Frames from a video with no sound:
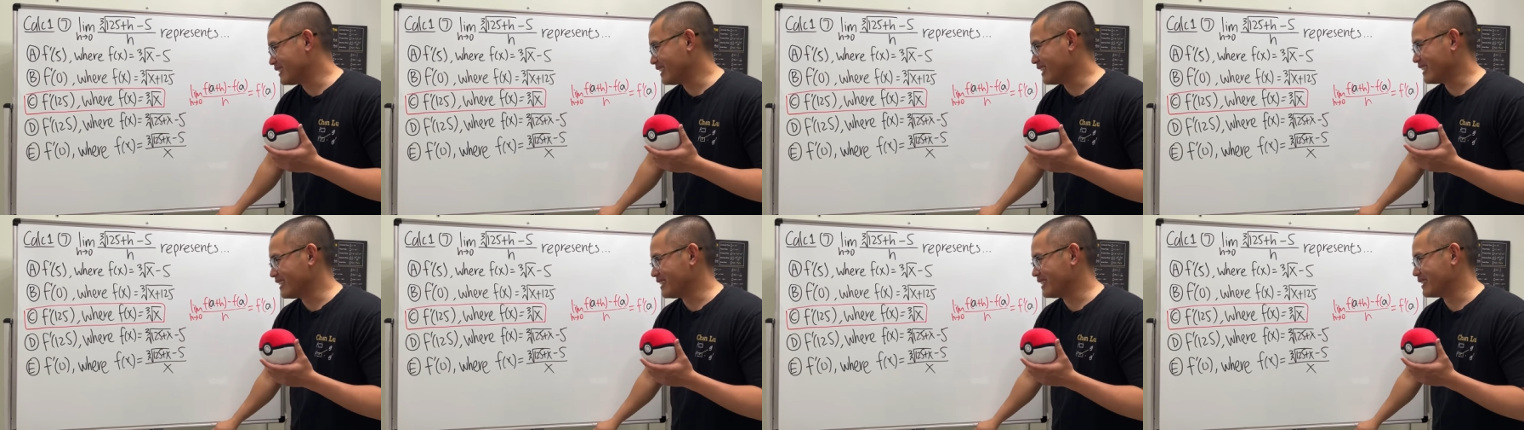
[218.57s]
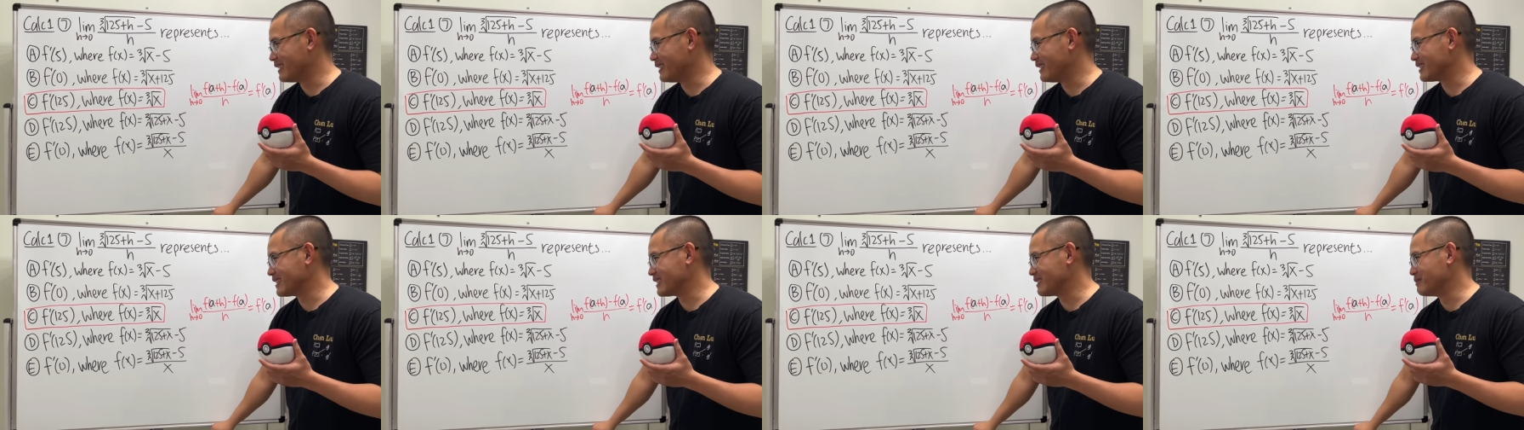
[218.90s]

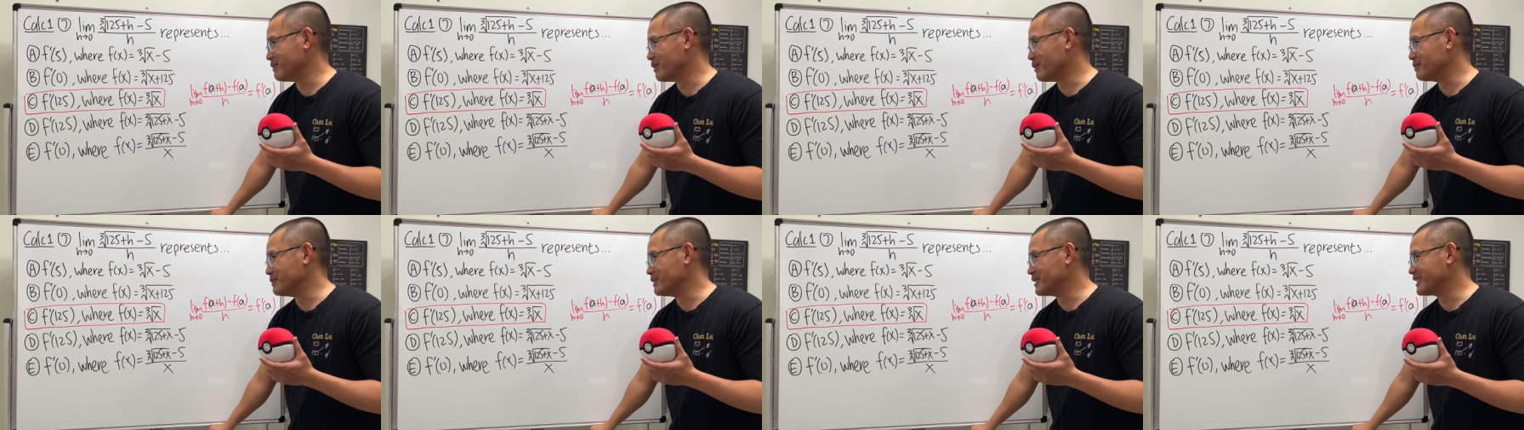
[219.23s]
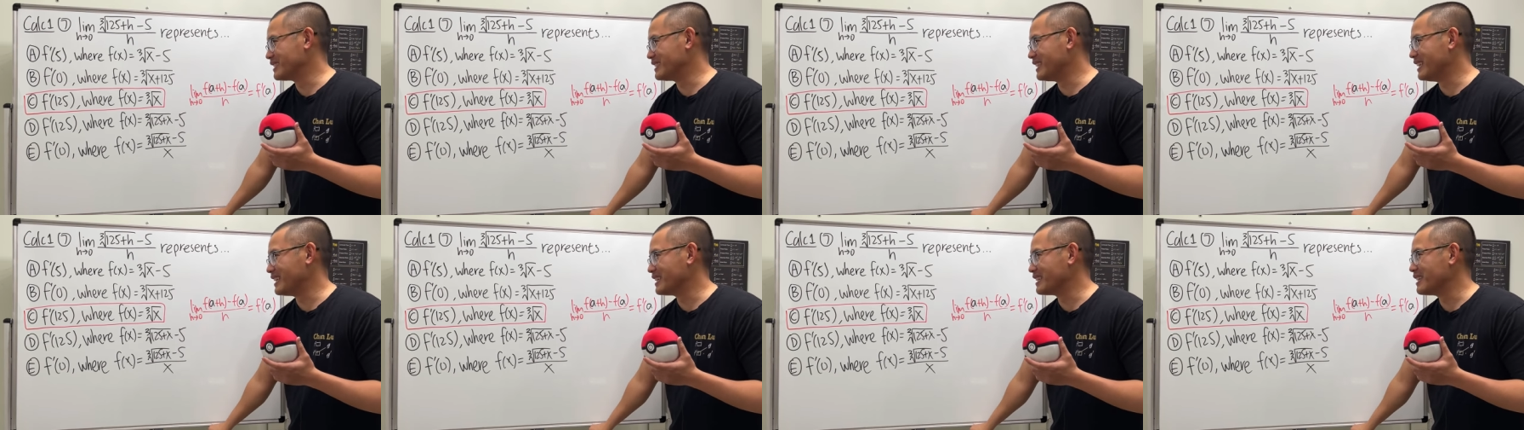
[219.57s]
a small
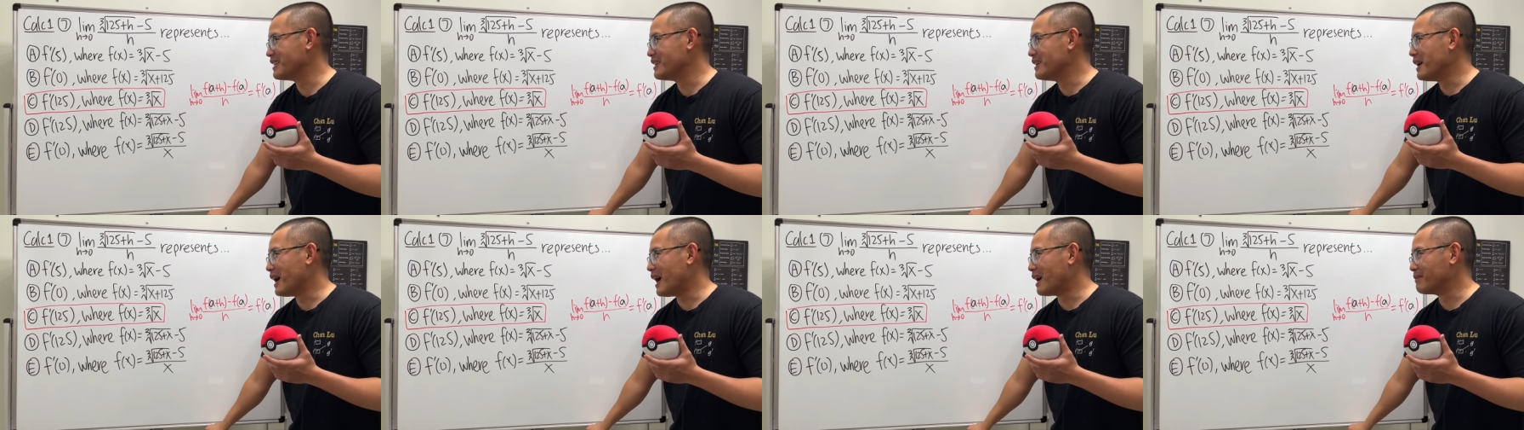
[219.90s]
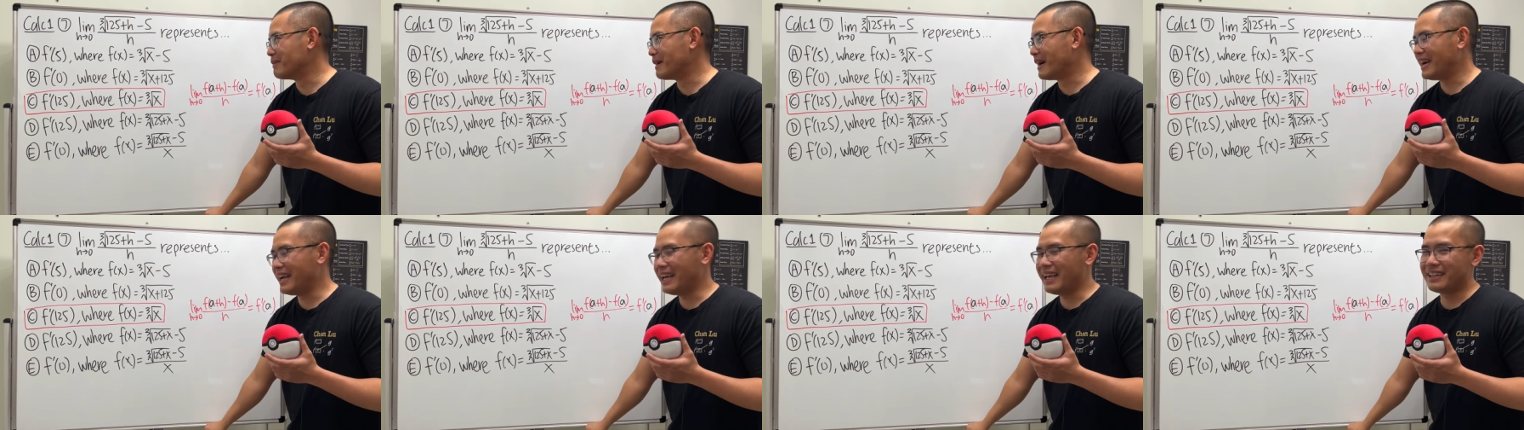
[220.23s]
mistake on
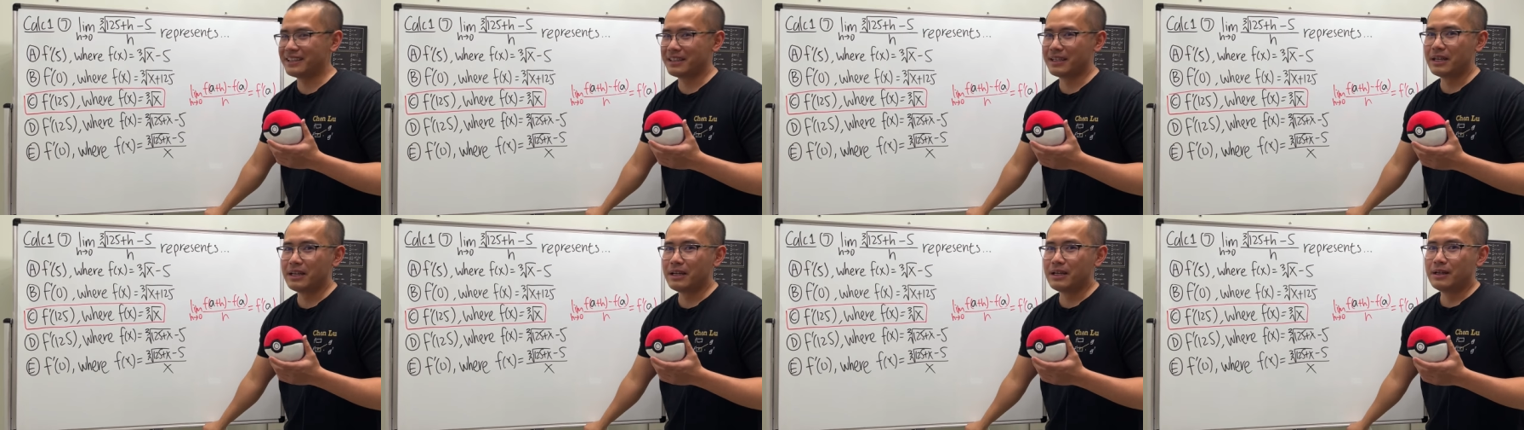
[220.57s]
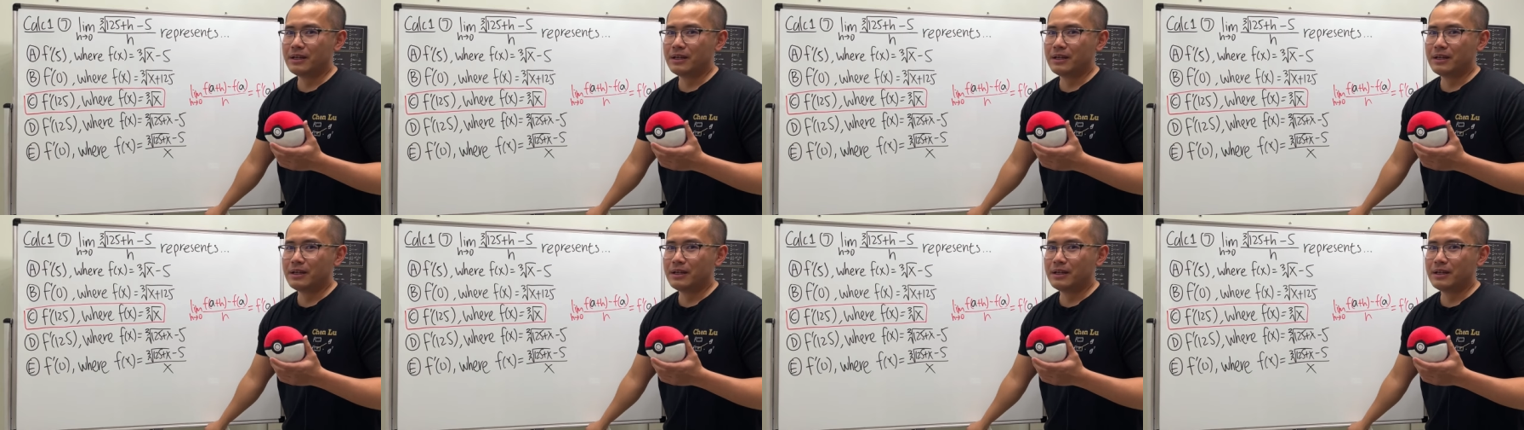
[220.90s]
my end.